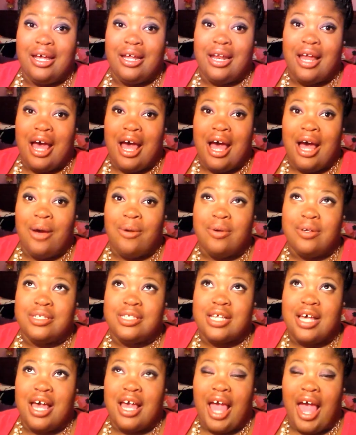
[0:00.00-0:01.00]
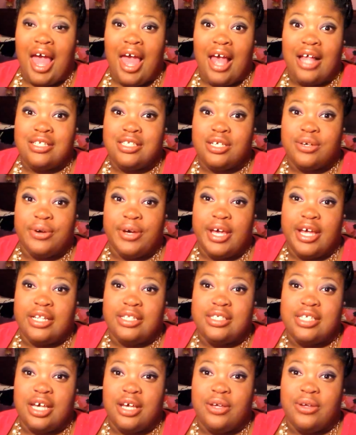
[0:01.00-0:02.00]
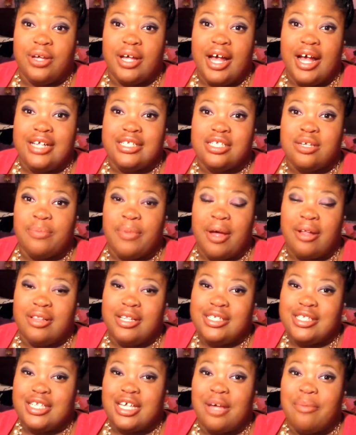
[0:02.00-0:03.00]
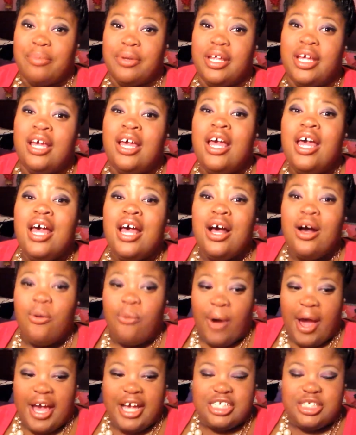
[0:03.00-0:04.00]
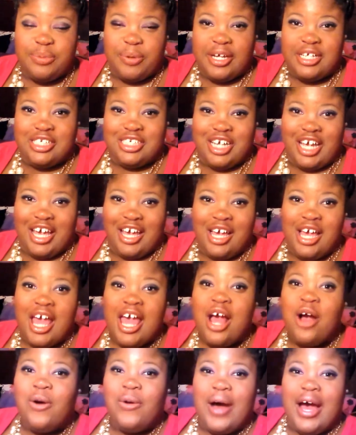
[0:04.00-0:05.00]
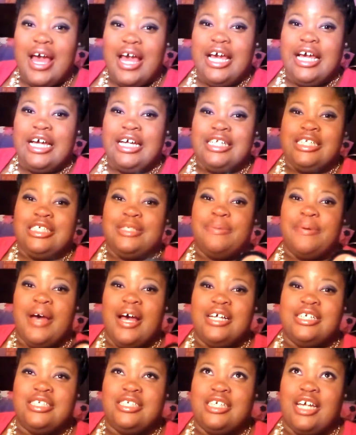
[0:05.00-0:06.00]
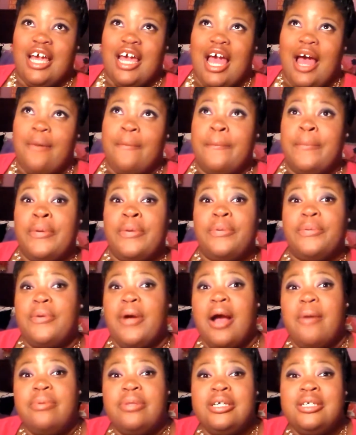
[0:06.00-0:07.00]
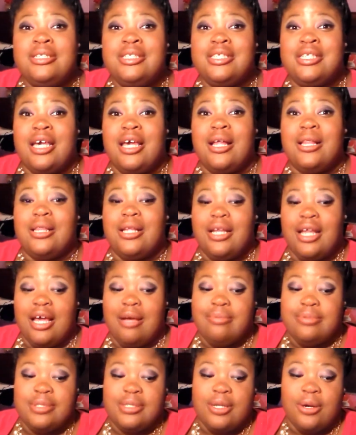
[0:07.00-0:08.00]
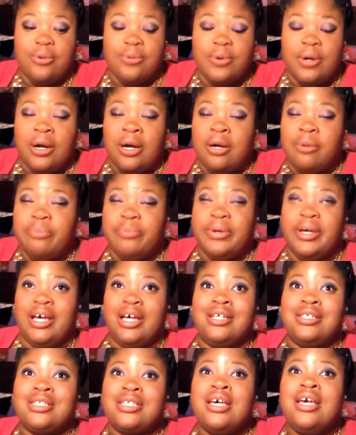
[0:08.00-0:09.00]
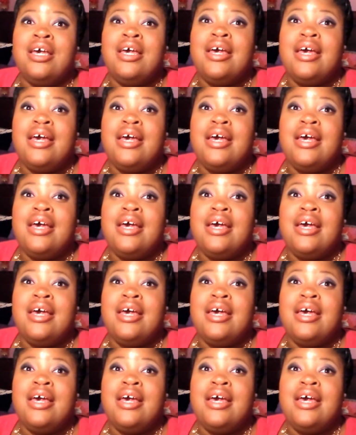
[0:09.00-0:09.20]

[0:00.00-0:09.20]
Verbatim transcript: and I was like, I had to go ahead and tell you guys about this company, YH Bejha. YH Bejha, I'm probably saying the name so wrong, but